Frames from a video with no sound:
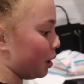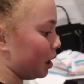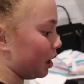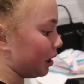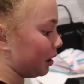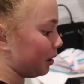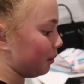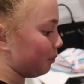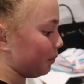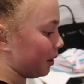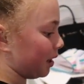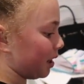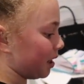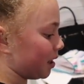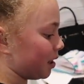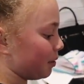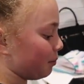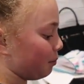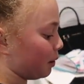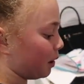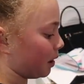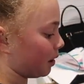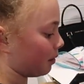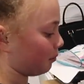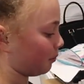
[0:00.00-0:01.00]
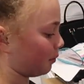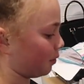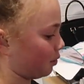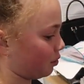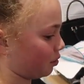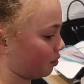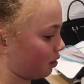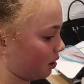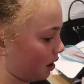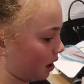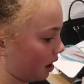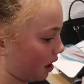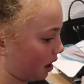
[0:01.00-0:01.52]
bottom. The bottom
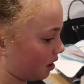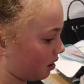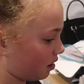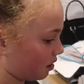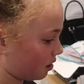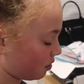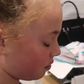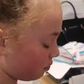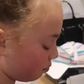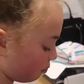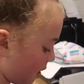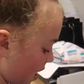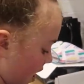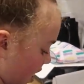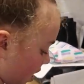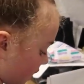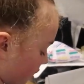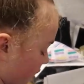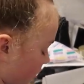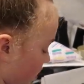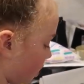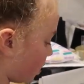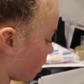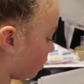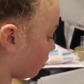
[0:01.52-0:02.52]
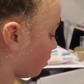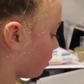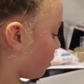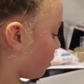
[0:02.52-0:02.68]
usually like has to go.